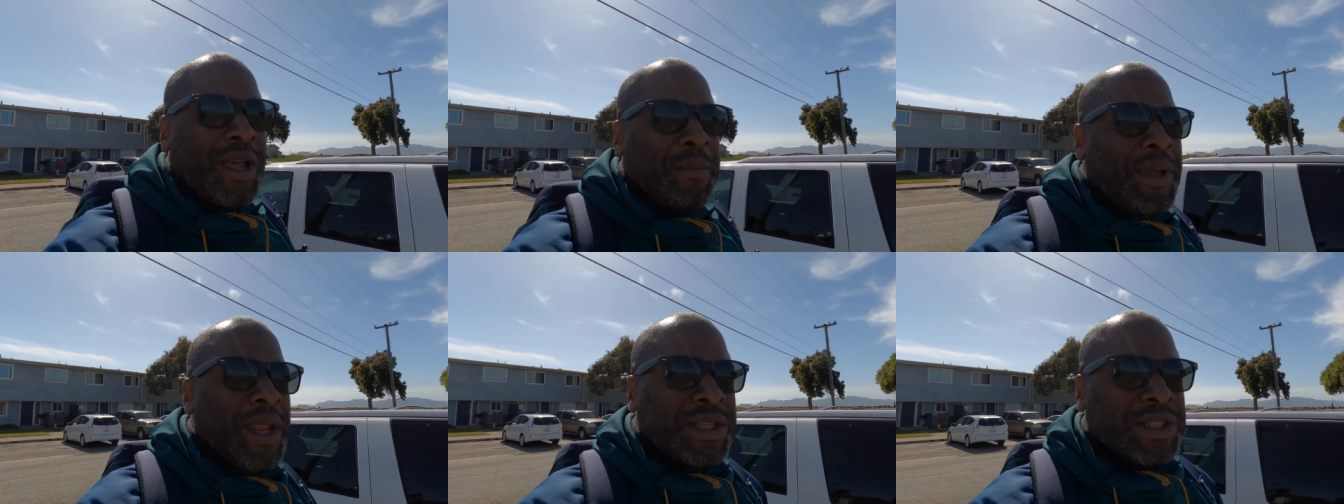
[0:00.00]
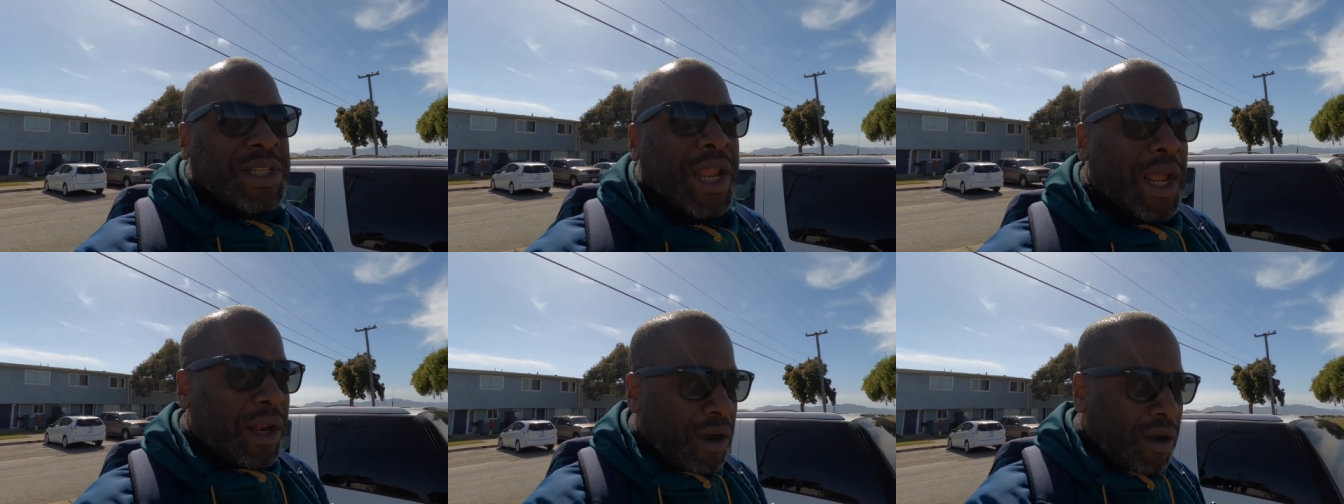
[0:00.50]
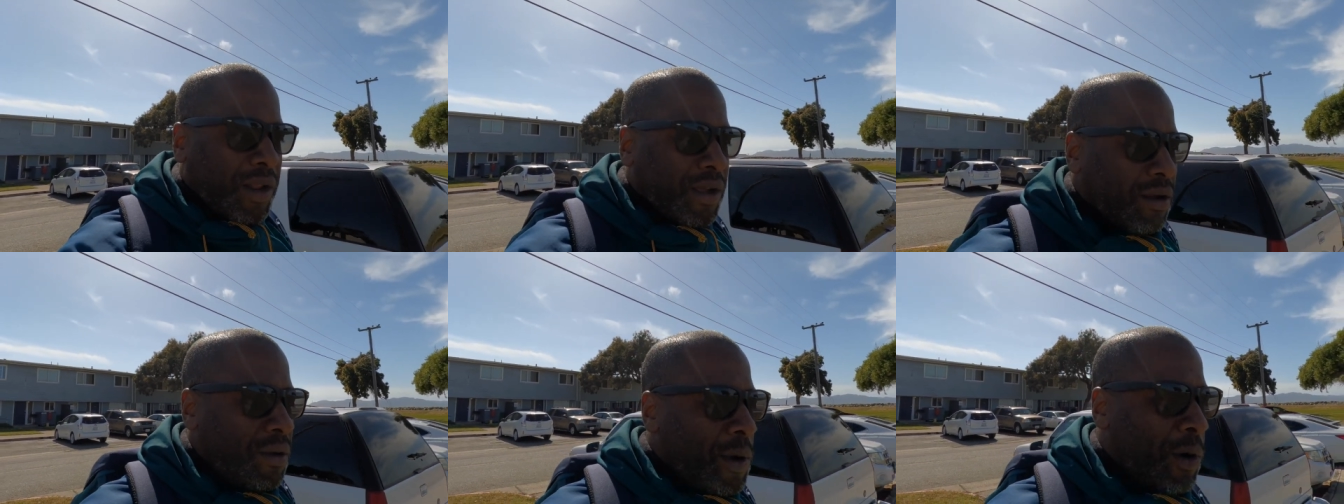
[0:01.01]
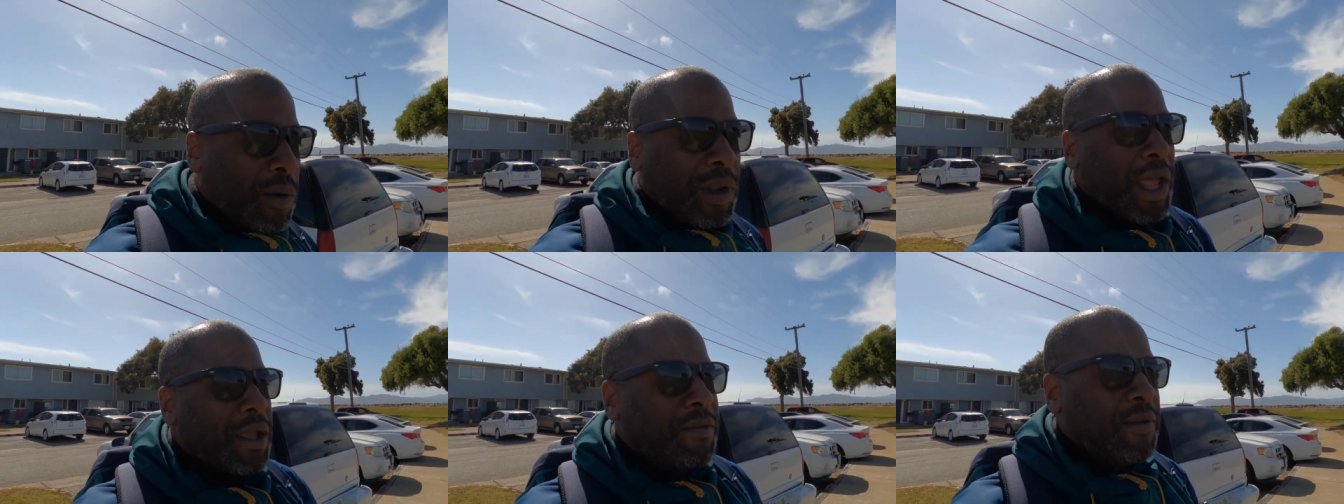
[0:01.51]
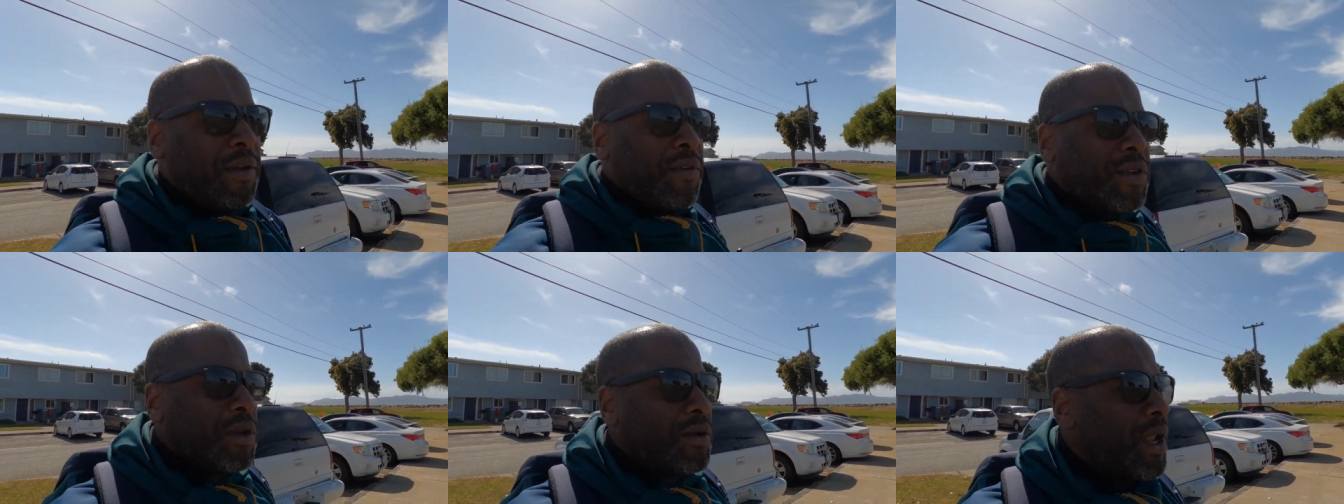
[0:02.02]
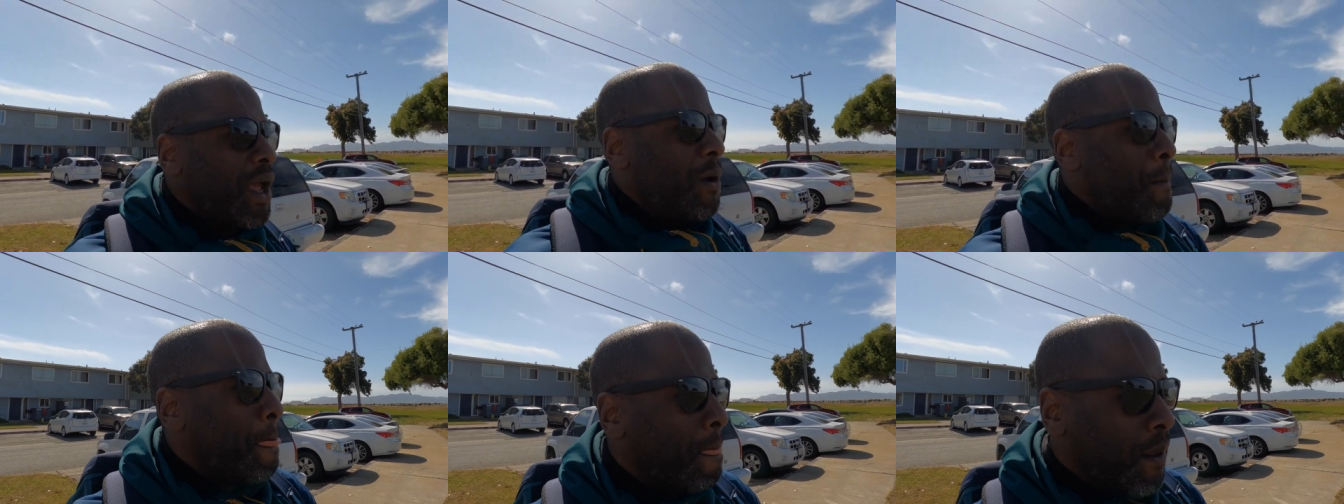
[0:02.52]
I mean, I just like learning my whole life, even till now.